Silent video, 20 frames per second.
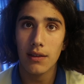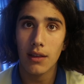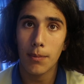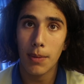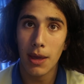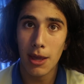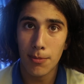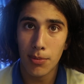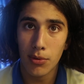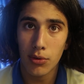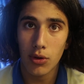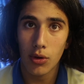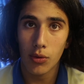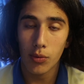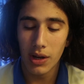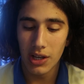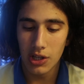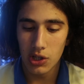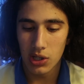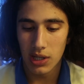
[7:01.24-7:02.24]
of the people you're
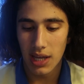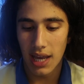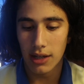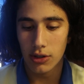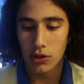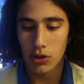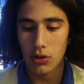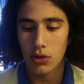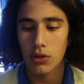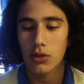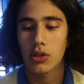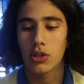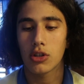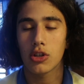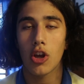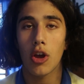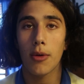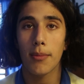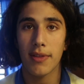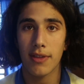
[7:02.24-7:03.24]
reaching out to
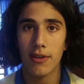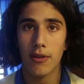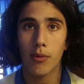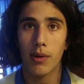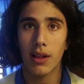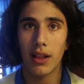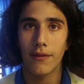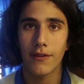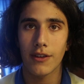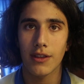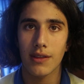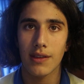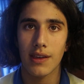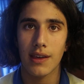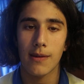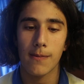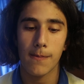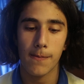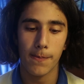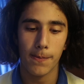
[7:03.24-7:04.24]
determines your
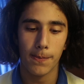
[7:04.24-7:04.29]
relevancy.